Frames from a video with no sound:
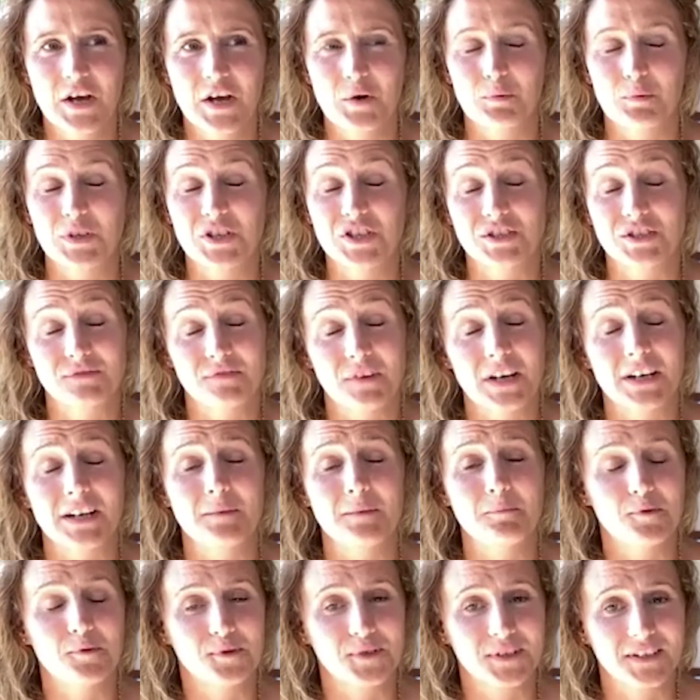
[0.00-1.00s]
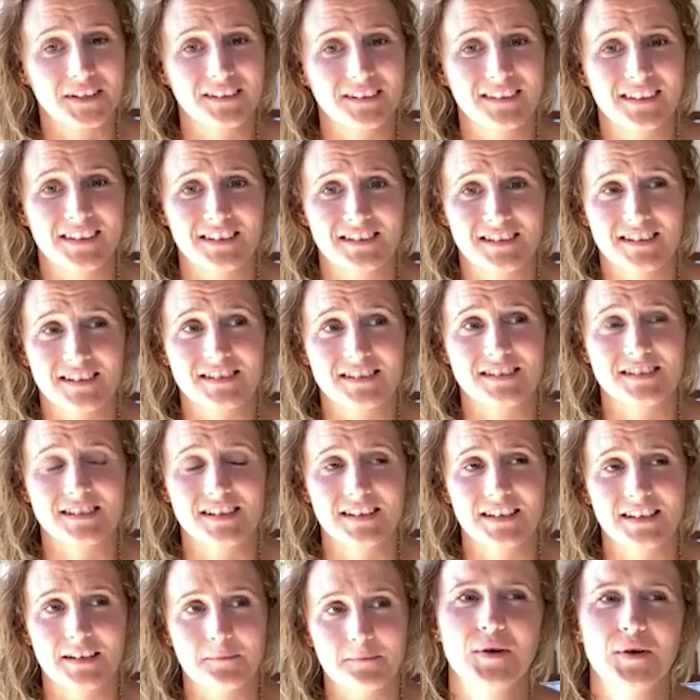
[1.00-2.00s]
which is very important in this
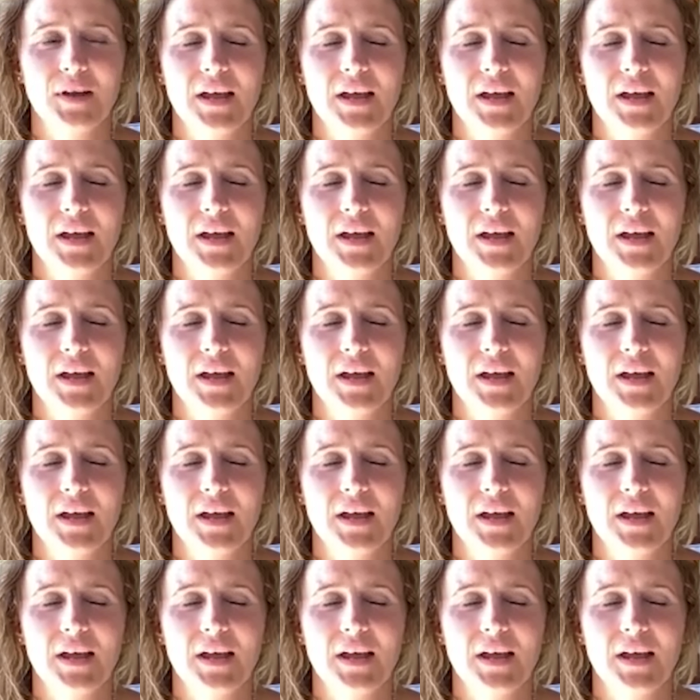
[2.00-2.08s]
time.